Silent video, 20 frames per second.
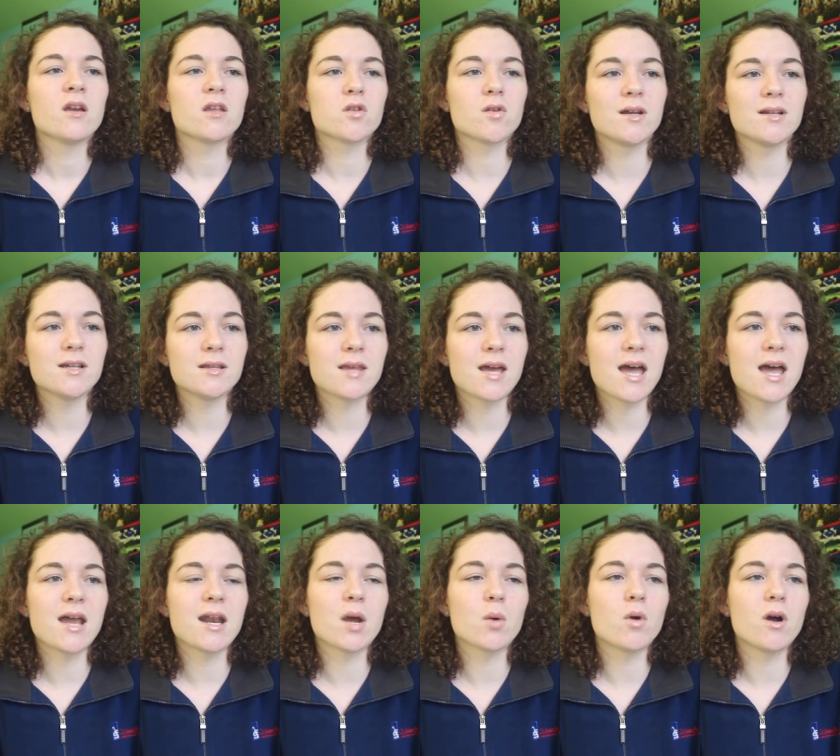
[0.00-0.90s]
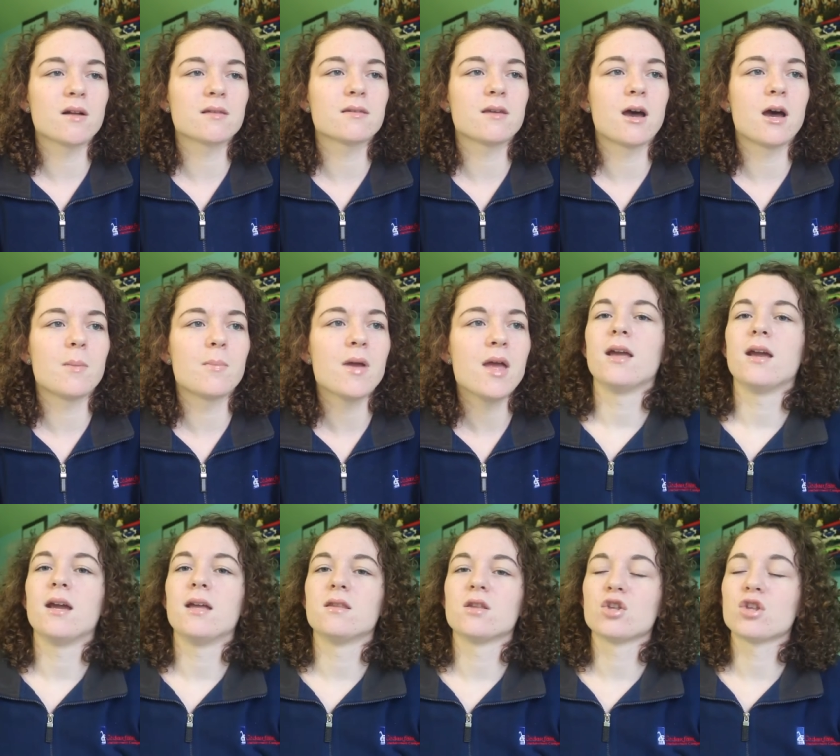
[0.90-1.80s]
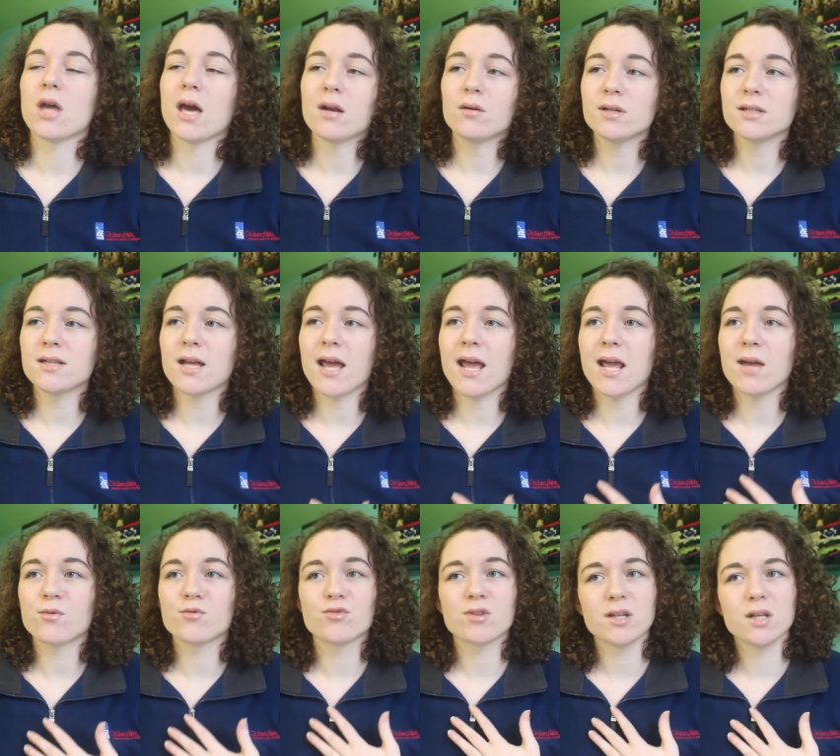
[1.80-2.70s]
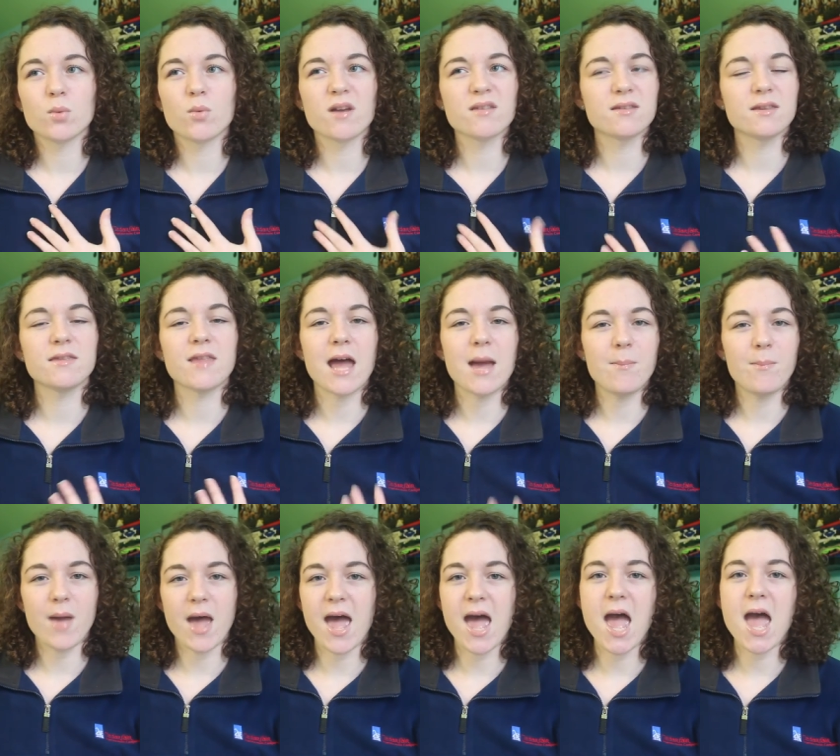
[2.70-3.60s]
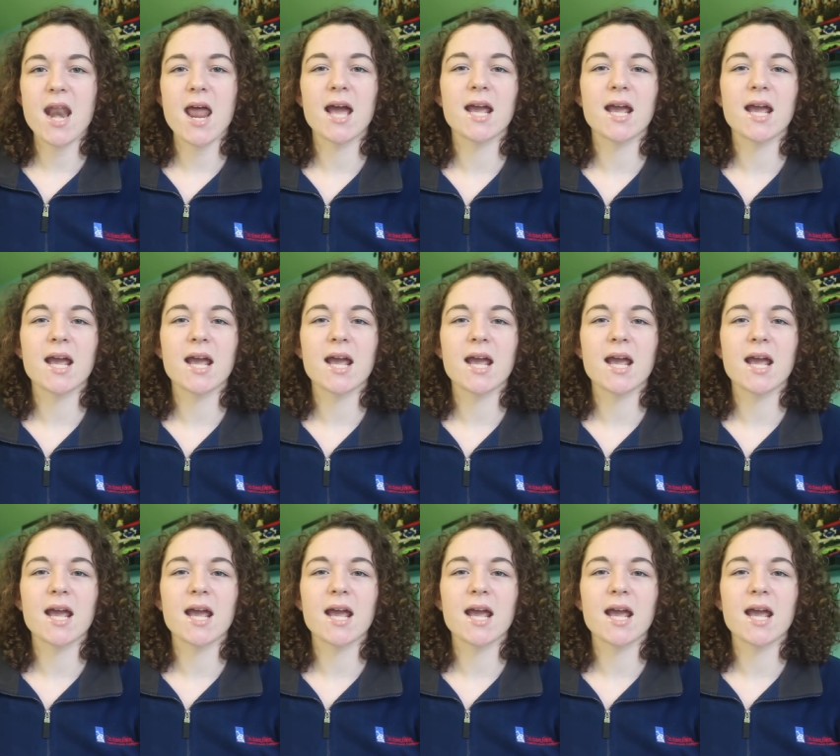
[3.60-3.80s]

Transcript: So I did that and I walked up and the shadowing day really wasn't that bad.